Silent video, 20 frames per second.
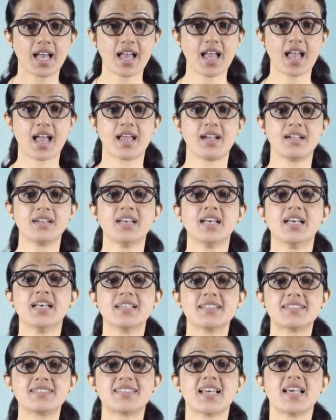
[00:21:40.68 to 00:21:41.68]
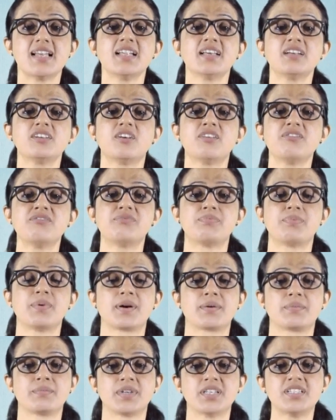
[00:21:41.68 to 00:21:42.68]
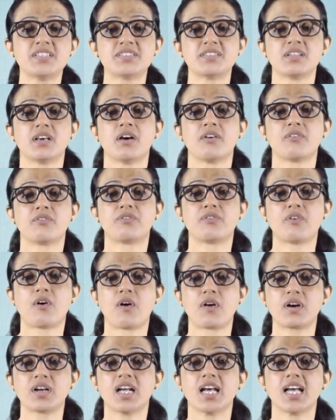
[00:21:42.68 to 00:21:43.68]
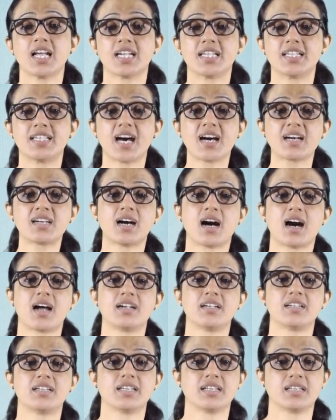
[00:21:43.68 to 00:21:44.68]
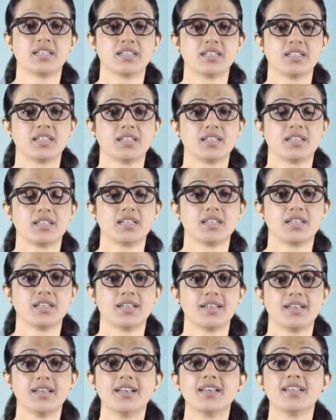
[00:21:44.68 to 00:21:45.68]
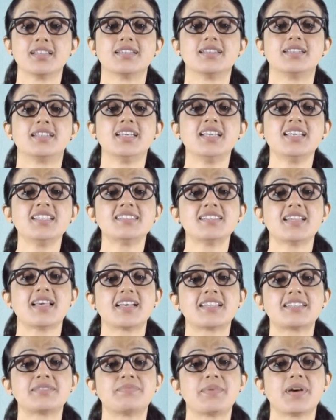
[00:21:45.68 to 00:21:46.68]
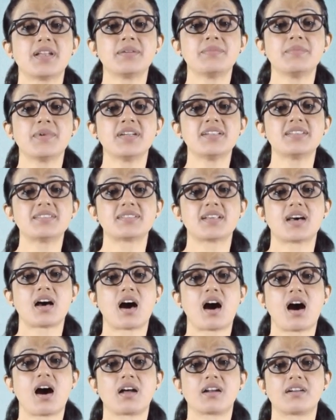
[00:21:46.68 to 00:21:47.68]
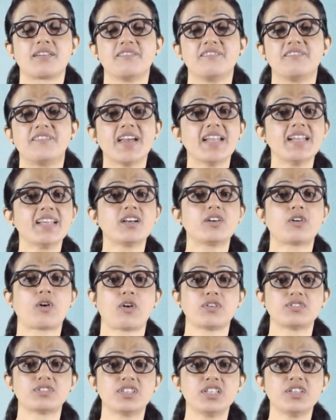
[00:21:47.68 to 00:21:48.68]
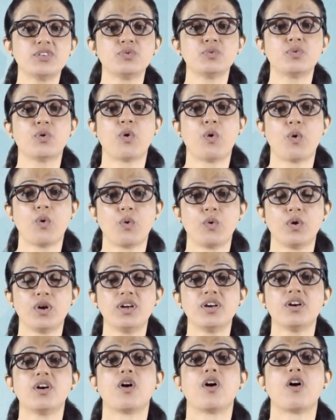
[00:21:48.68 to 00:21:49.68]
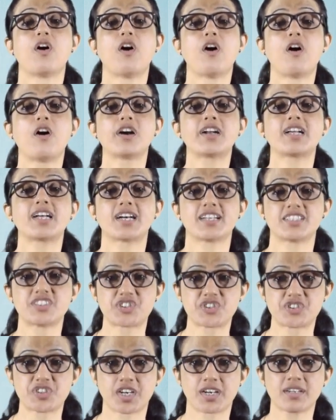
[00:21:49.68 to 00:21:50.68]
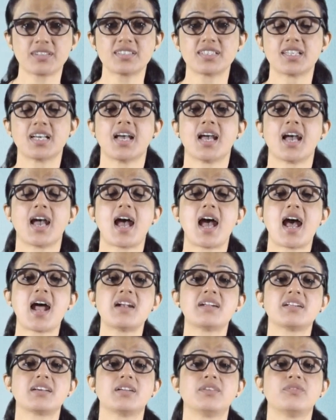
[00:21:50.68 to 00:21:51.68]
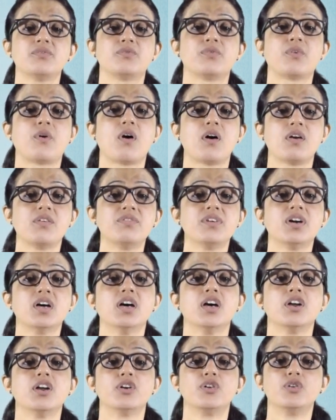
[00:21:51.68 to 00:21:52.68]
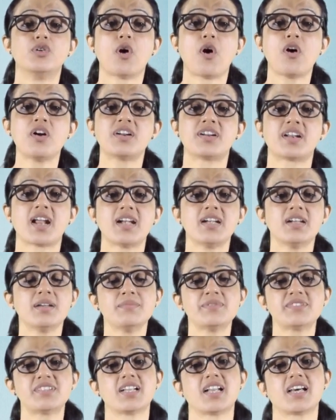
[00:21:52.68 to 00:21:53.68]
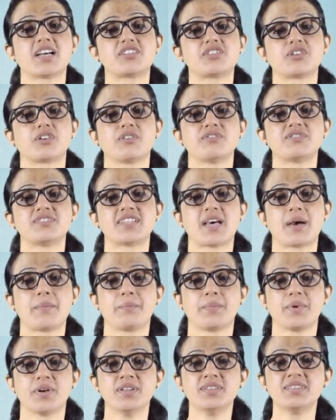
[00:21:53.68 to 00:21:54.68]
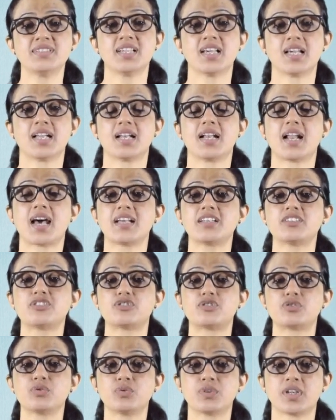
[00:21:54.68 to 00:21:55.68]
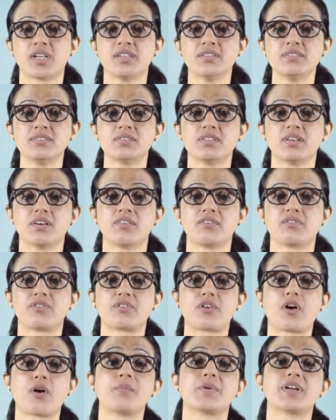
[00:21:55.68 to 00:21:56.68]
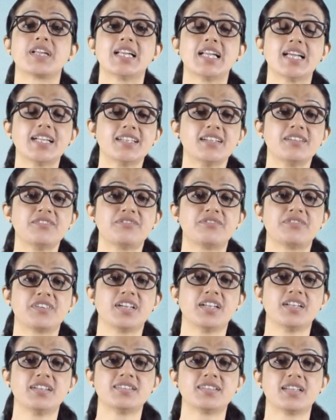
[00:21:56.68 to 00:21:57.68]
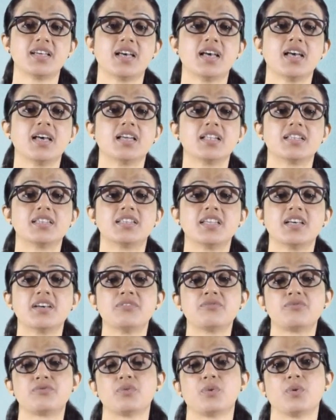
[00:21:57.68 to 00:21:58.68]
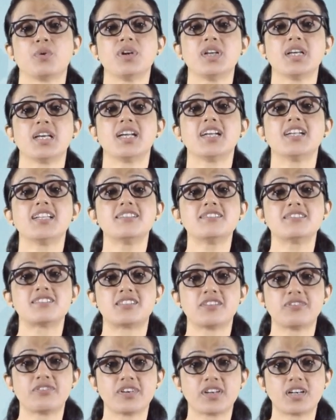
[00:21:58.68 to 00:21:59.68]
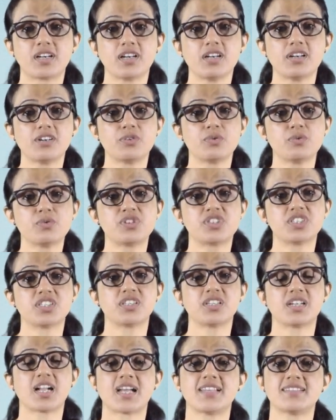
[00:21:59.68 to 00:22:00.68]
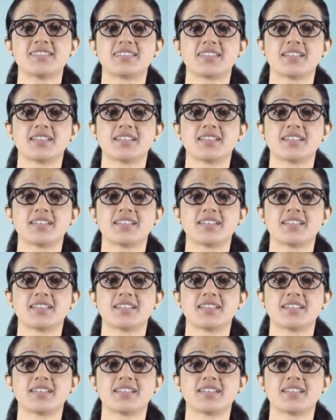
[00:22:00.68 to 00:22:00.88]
and selling of permits for duck hunting. These experiments are very costly to hold or construct and involve non-random selection of samples like students from related fields. Therefore, it is difficult to journalize